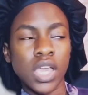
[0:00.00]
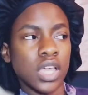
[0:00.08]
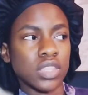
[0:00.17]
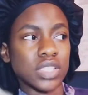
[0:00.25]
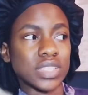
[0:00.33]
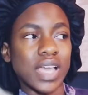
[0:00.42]

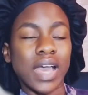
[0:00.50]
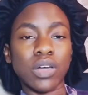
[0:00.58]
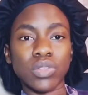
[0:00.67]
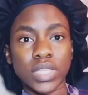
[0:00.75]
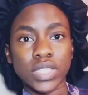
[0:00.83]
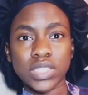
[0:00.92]
this
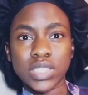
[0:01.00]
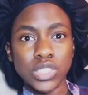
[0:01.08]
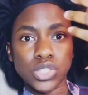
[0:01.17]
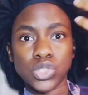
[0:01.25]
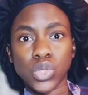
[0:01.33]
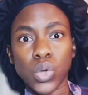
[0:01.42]
outlet to
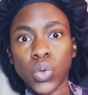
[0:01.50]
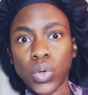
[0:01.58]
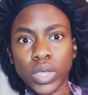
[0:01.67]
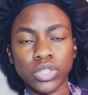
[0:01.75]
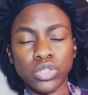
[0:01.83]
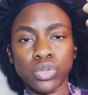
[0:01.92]
sew
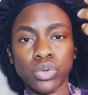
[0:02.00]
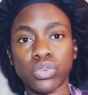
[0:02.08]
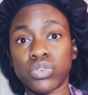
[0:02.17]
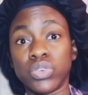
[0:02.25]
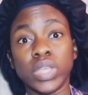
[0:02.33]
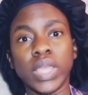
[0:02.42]
and, you know,
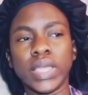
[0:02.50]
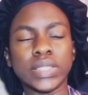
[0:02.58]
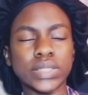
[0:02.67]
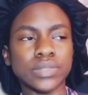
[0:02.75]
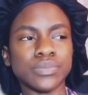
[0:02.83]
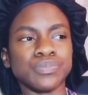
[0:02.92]
create.